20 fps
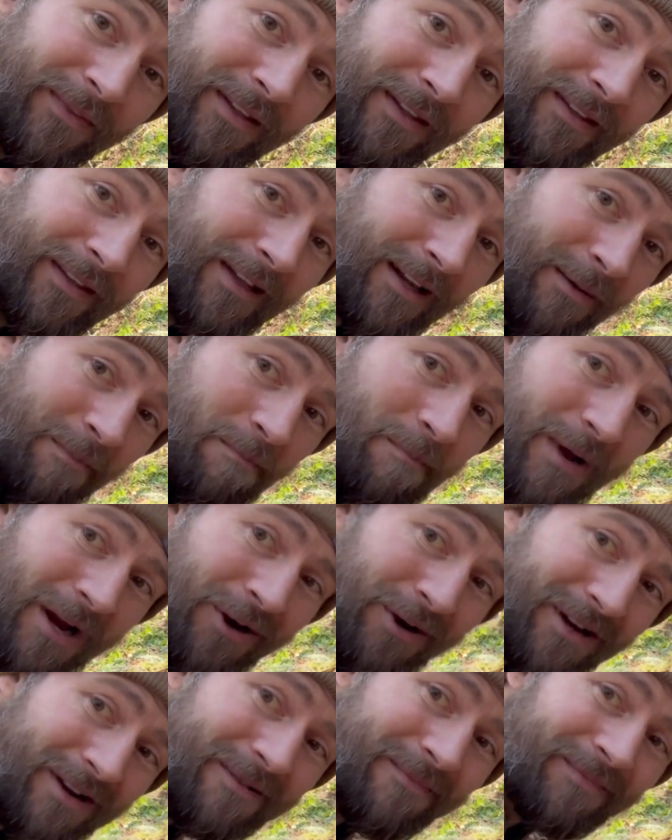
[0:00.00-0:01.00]
that it
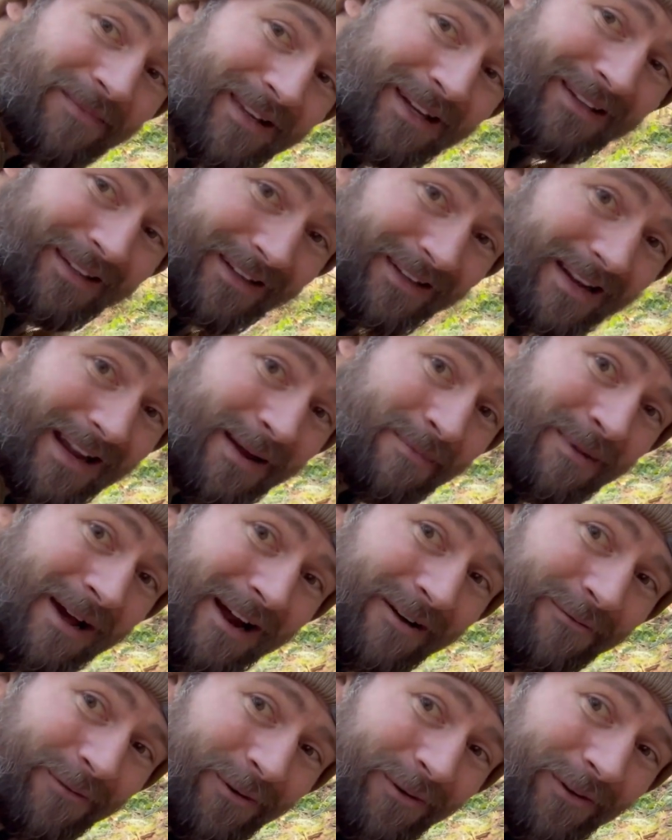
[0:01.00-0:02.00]
buried and then came
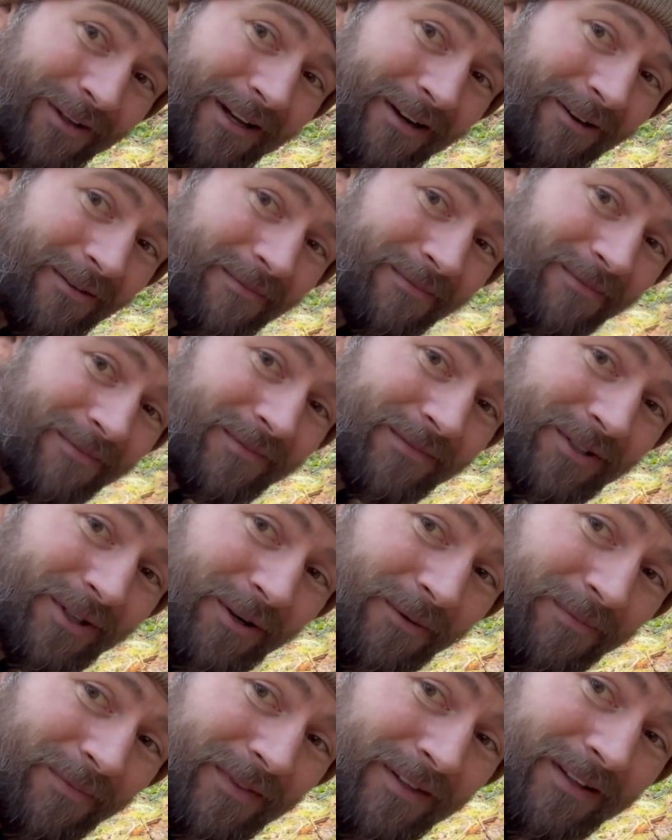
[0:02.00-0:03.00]
back for later. So
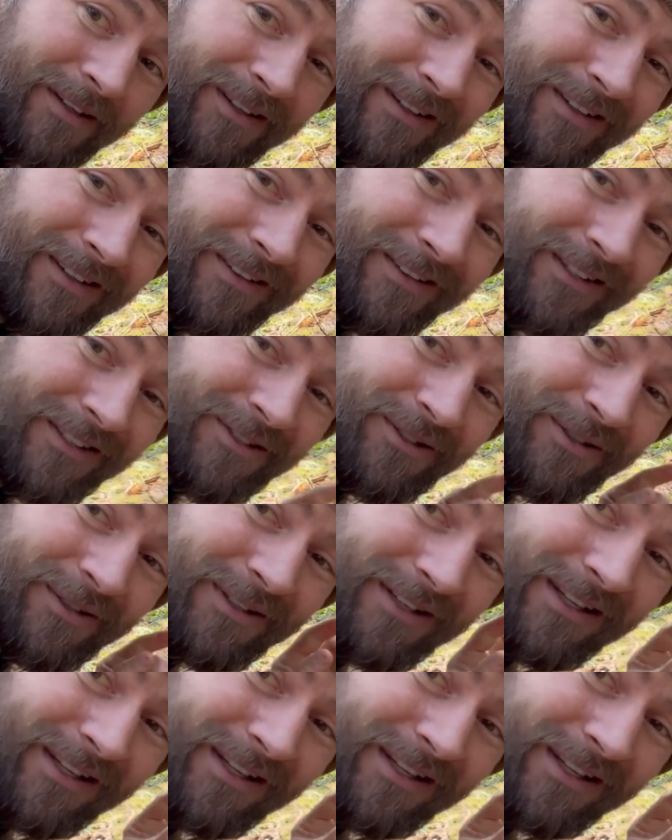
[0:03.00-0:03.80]
let's look